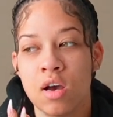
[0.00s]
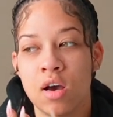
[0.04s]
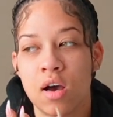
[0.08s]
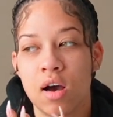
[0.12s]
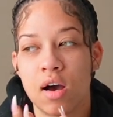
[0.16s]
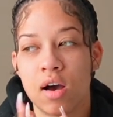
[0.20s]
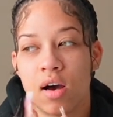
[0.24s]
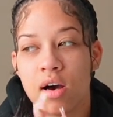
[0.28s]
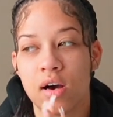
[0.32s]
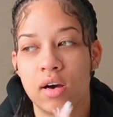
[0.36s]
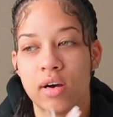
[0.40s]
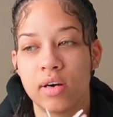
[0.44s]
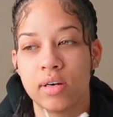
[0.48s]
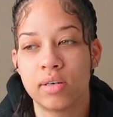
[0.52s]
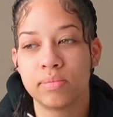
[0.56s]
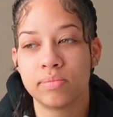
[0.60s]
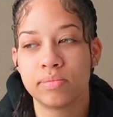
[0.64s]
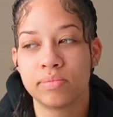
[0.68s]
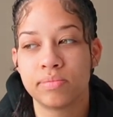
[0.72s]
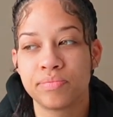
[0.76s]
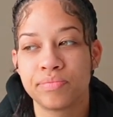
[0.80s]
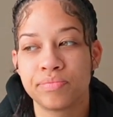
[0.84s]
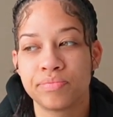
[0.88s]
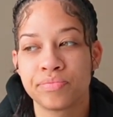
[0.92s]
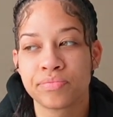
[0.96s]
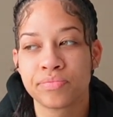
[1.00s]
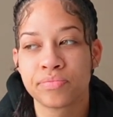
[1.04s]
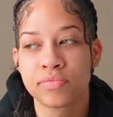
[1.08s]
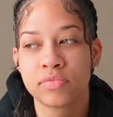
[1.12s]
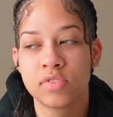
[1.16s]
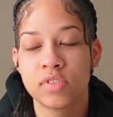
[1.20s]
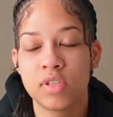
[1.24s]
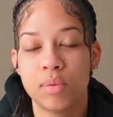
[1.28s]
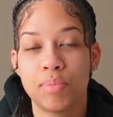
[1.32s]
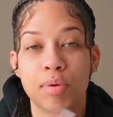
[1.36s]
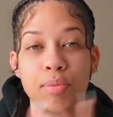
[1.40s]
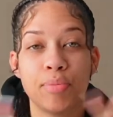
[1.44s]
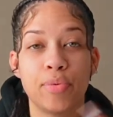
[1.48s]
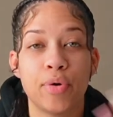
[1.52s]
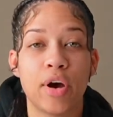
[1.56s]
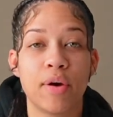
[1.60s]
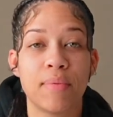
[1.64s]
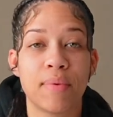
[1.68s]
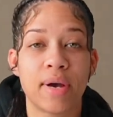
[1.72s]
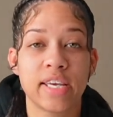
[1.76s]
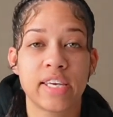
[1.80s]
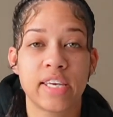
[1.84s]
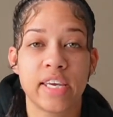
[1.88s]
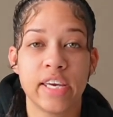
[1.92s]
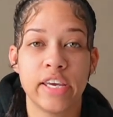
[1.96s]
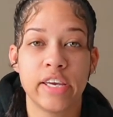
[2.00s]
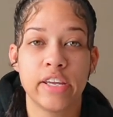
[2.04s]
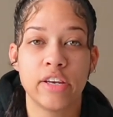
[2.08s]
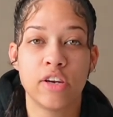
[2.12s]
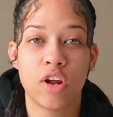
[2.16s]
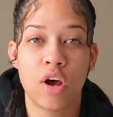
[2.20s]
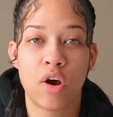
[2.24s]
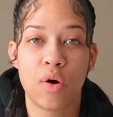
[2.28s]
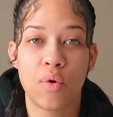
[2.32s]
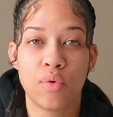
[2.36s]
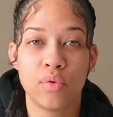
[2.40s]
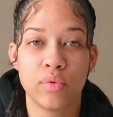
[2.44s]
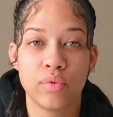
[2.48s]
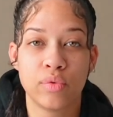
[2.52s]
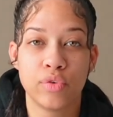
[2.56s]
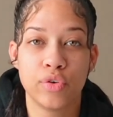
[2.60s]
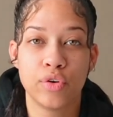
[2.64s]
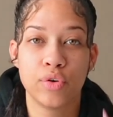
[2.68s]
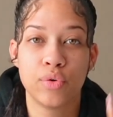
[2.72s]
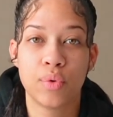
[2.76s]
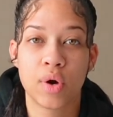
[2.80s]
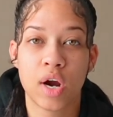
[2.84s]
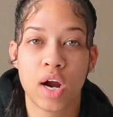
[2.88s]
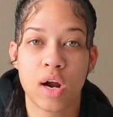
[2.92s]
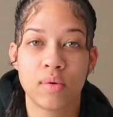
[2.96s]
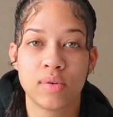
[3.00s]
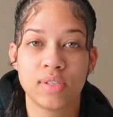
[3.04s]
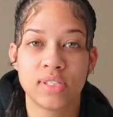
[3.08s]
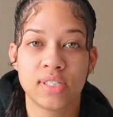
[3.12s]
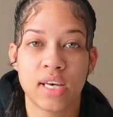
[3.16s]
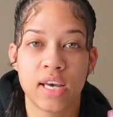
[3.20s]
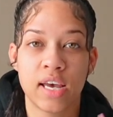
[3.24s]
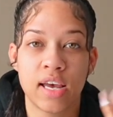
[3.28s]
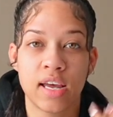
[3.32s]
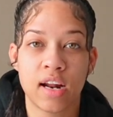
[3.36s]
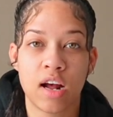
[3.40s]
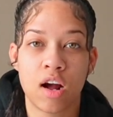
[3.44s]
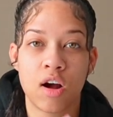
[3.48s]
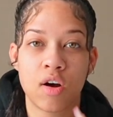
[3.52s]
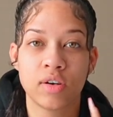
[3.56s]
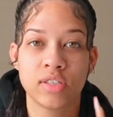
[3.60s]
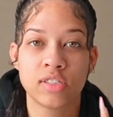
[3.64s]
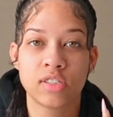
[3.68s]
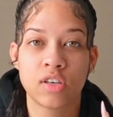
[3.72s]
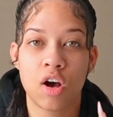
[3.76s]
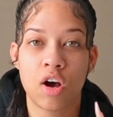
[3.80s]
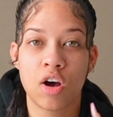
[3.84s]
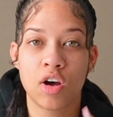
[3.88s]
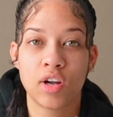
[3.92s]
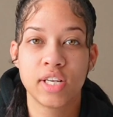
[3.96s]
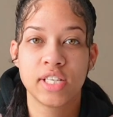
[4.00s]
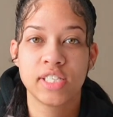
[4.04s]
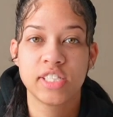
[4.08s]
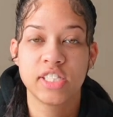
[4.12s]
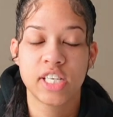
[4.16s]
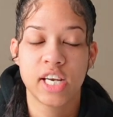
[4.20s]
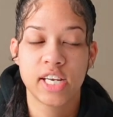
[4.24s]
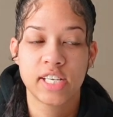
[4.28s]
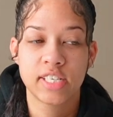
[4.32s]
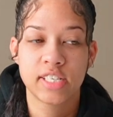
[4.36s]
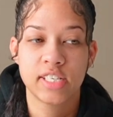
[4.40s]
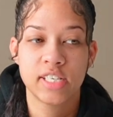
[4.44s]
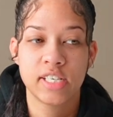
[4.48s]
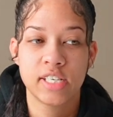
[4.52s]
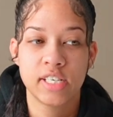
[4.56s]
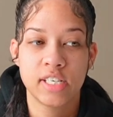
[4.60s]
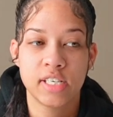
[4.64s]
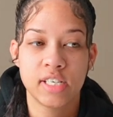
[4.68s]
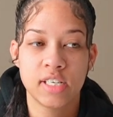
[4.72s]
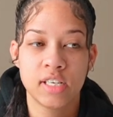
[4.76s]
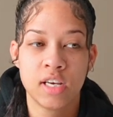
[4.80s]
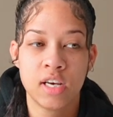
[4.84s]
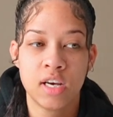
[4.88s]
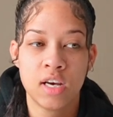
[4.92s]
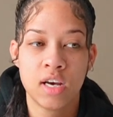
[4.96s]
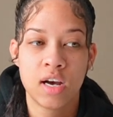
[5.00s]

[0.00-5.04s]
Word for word: Um, the people at my kid know knew where I was at. I always called and checked in.